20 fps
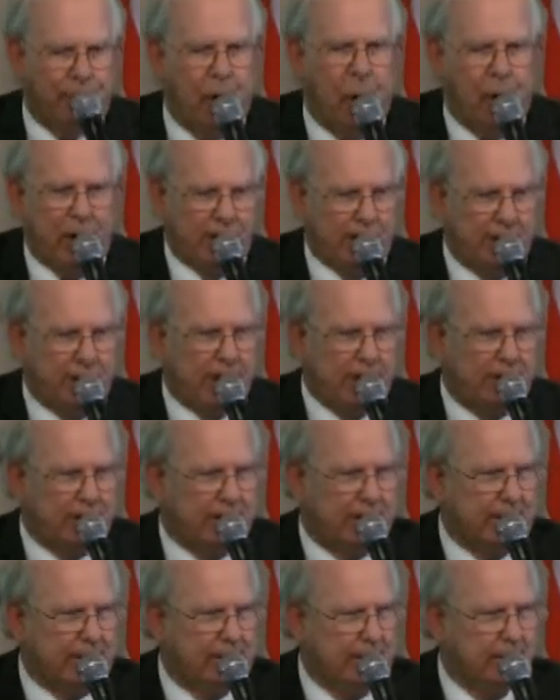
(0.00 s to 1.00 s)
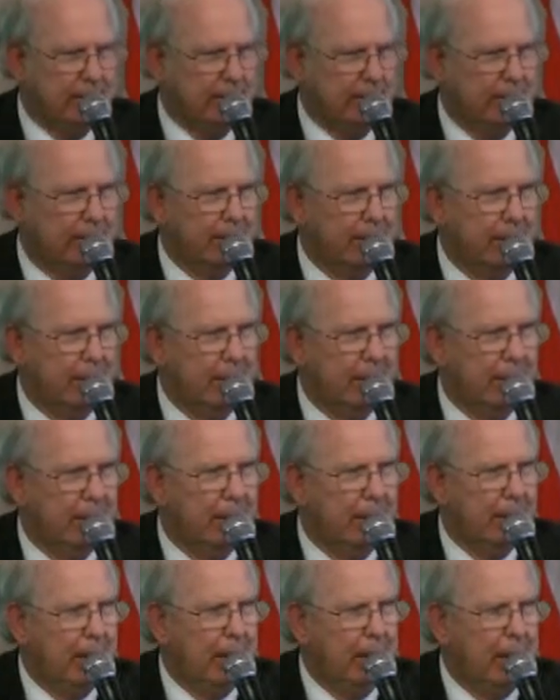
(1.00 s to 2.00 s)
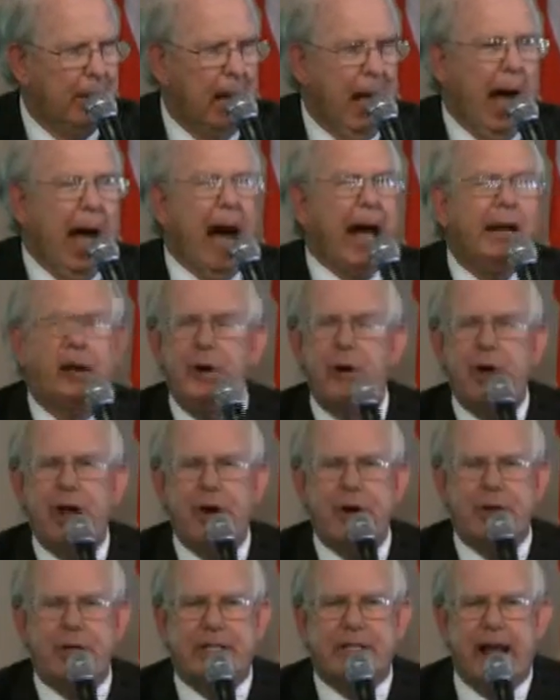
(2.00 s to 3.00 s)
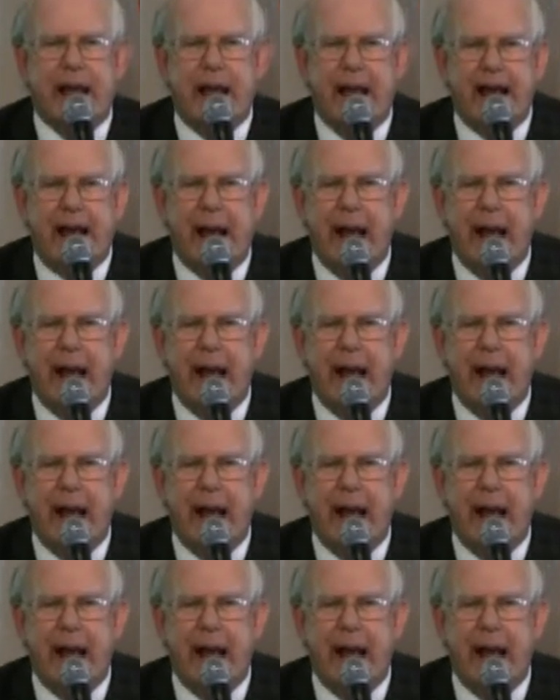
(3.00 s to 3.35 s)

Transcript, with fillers: voices. I don't understand